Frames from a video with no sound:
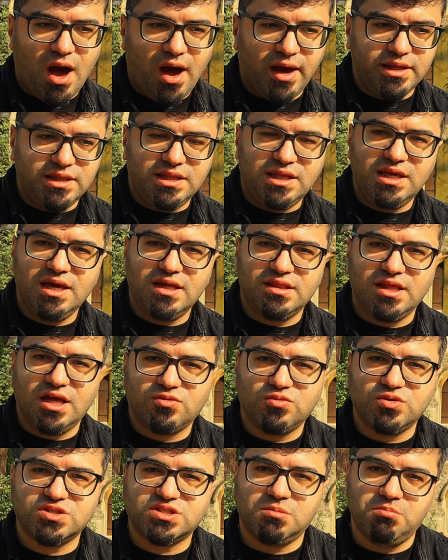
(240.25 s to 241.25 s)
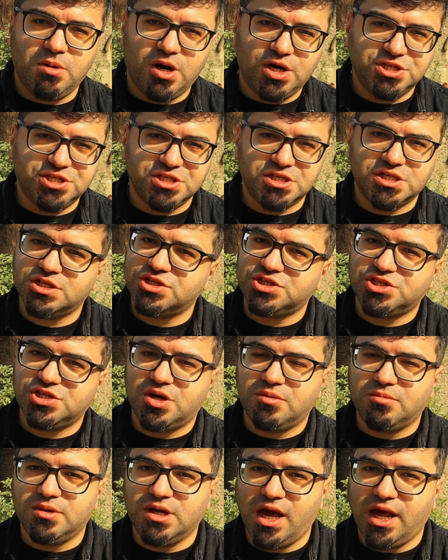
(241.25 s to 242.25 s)
idea that was emerging in
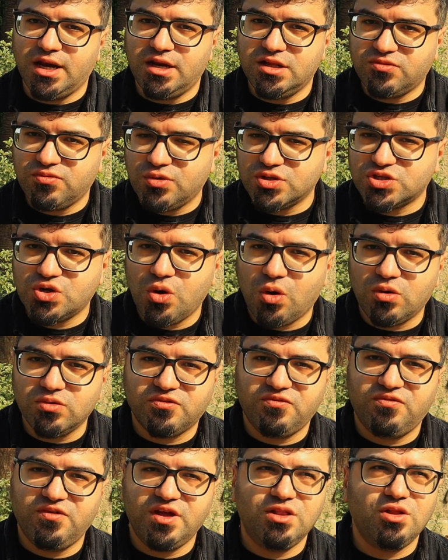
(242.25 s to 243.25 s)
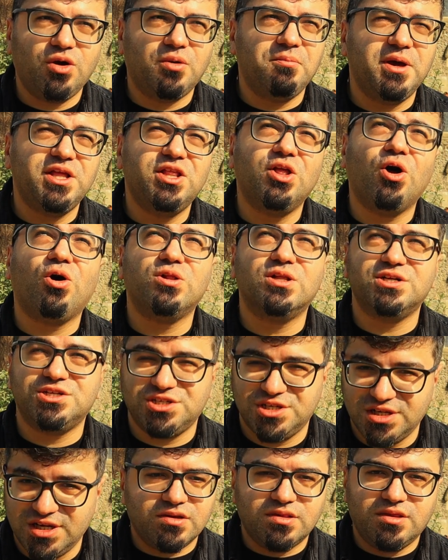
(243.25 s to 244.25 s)
Germany, and it was called phenomenology.